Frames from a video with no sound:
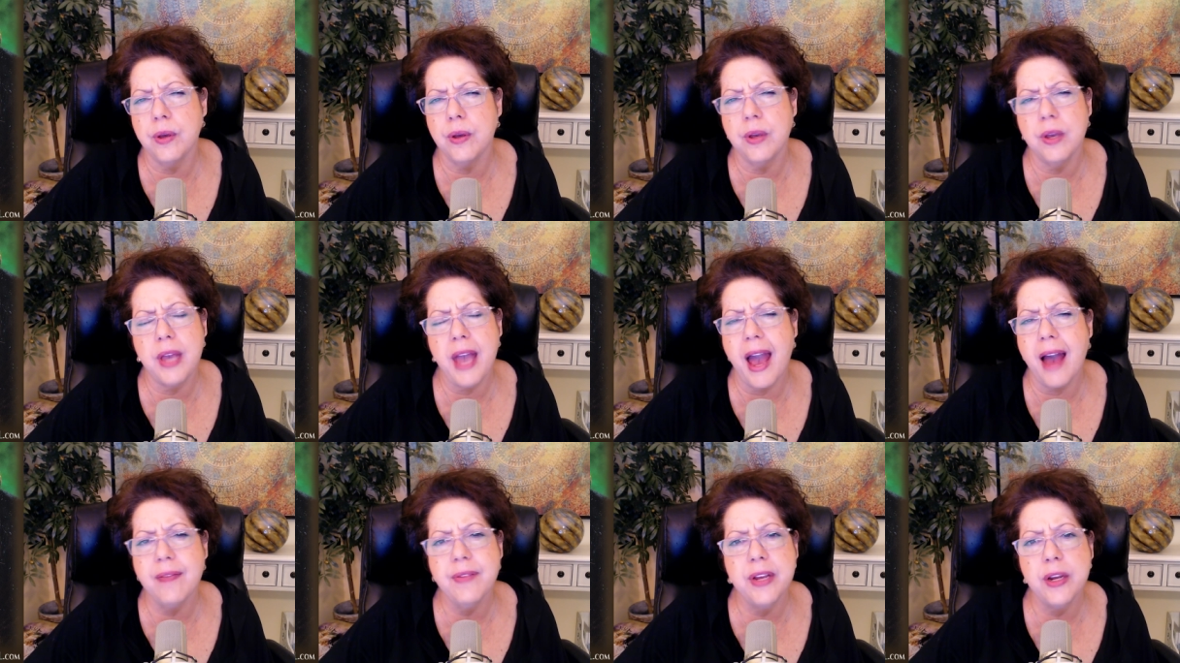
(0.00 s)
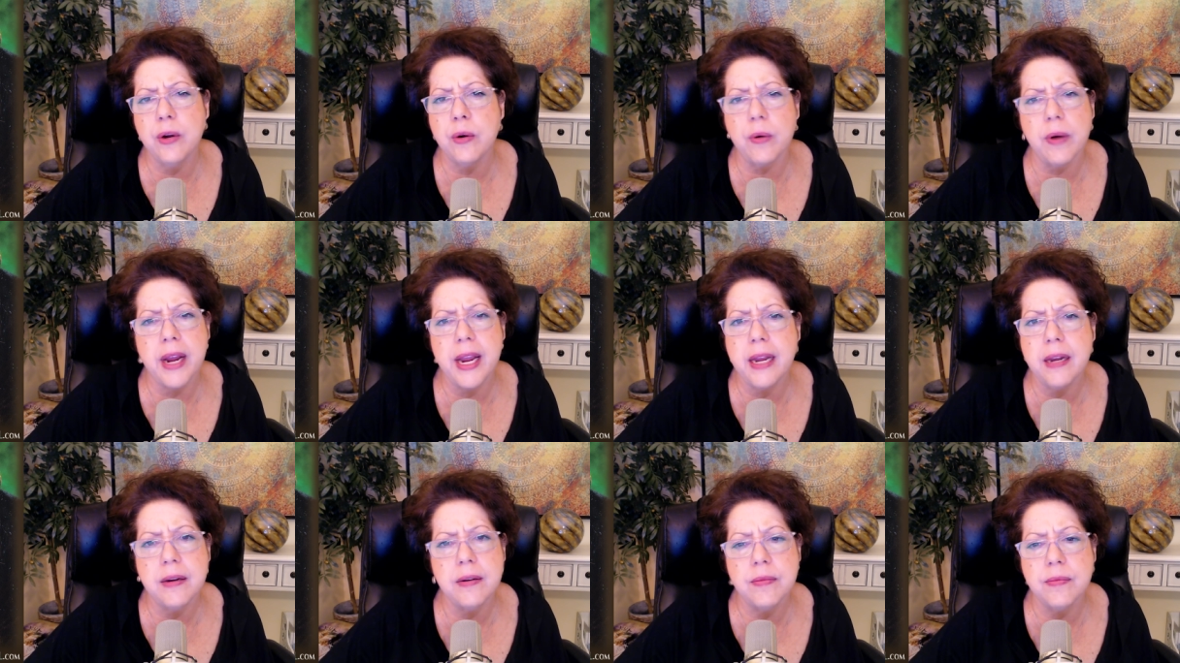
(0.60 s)
having
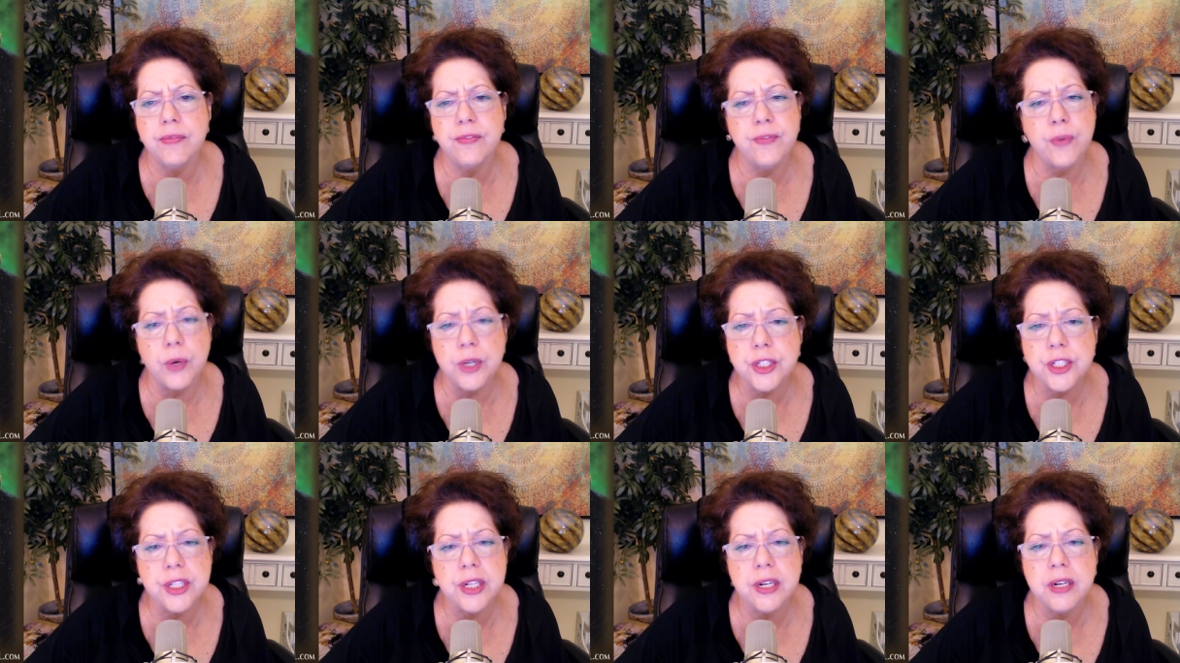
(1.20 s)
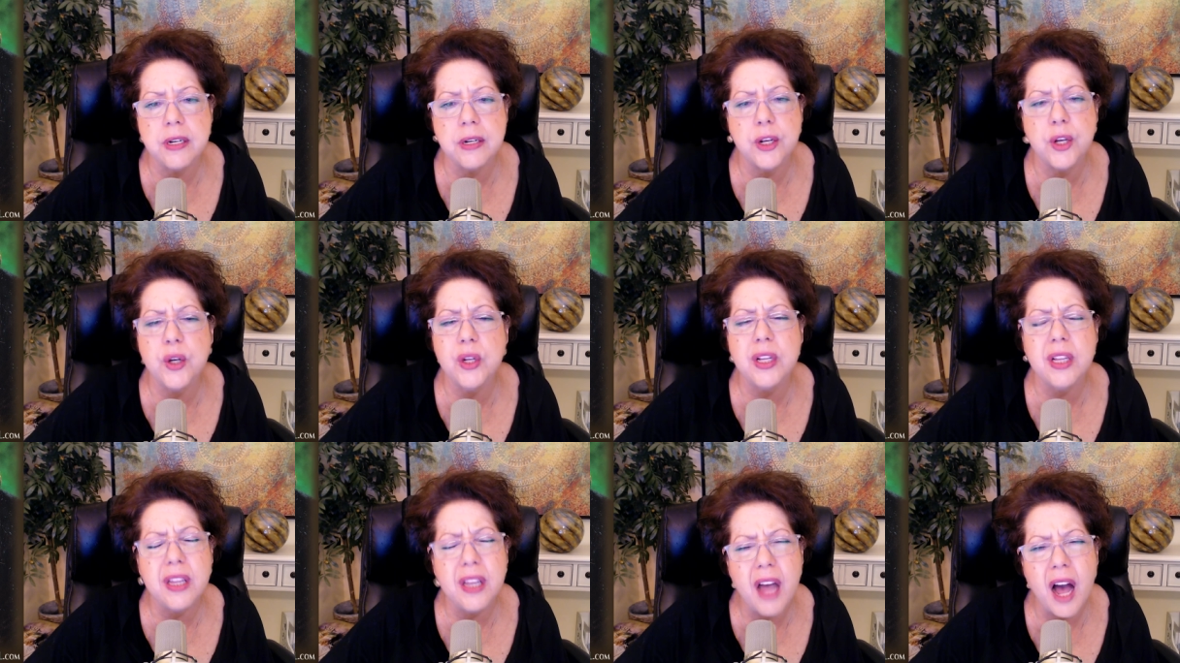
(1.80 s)
great fortune, good
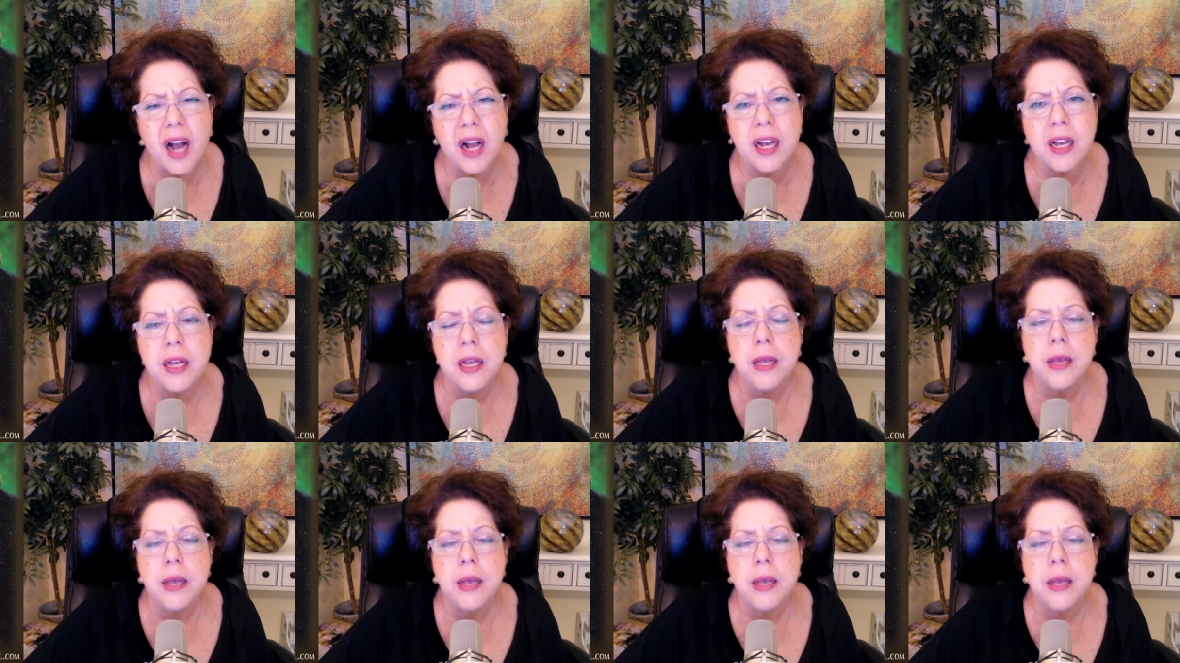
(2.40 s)
luck,